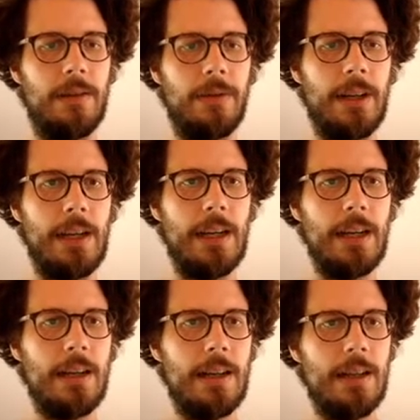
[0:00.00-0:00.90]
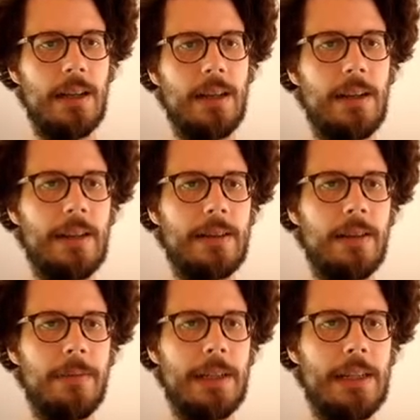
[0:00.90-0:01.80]
okay. Let's
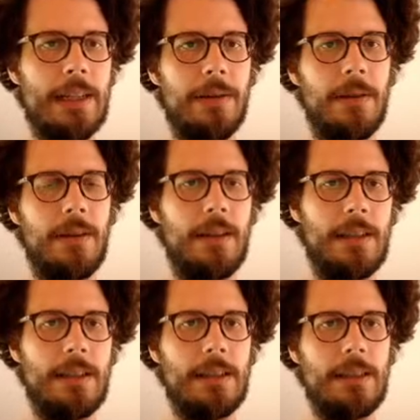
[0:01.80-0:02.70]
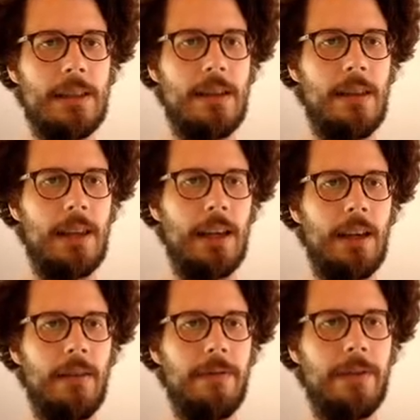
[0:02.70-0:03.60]
comment out this
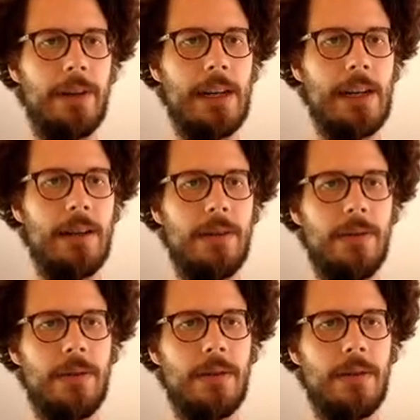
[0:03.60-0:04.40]
thing for now.